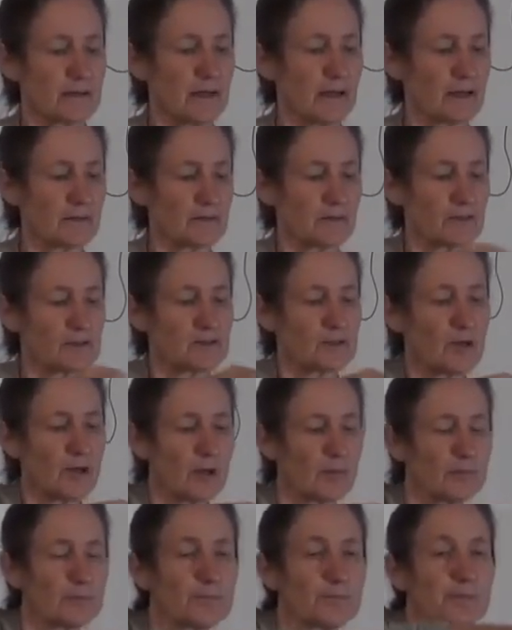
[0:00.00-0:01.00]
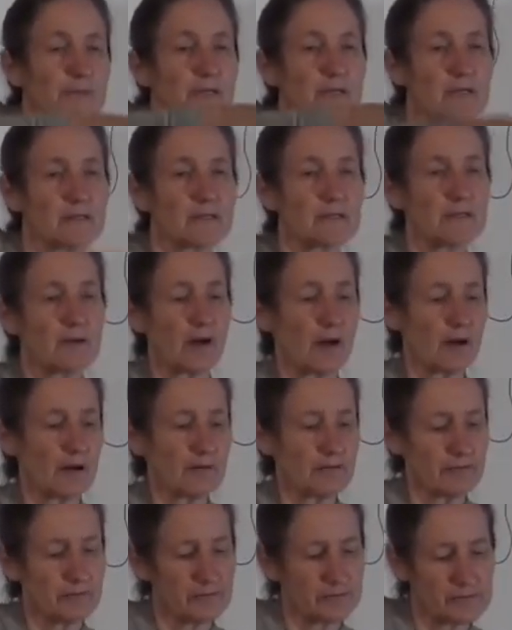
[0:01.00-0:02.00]
cut the top, peel it
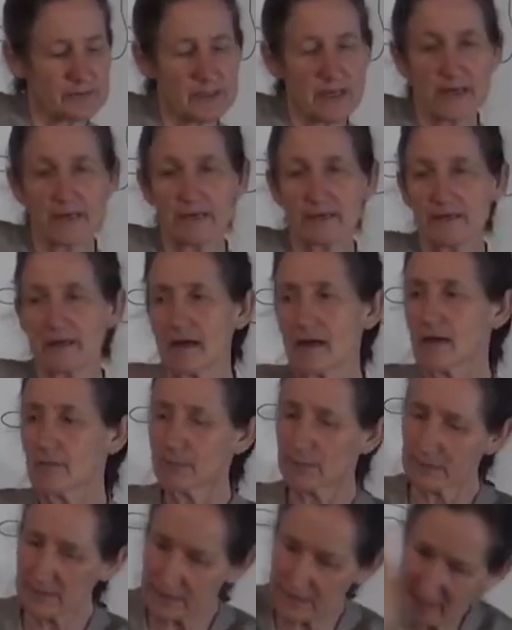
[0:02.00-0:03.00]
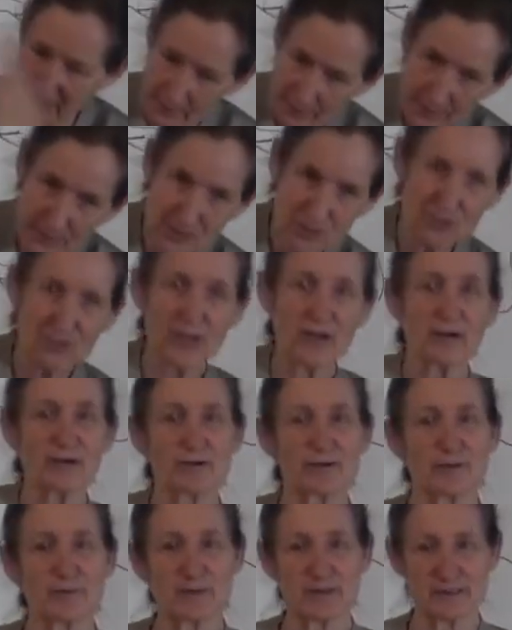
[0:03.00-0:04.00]
off, take it up and slap it straight
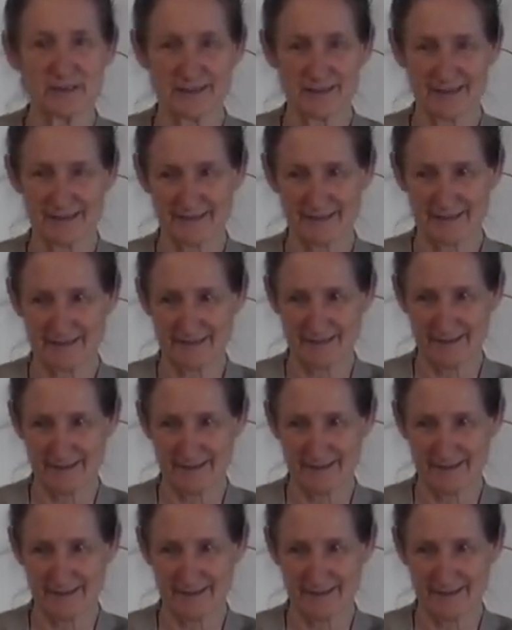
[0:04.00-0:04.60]
on the beasting.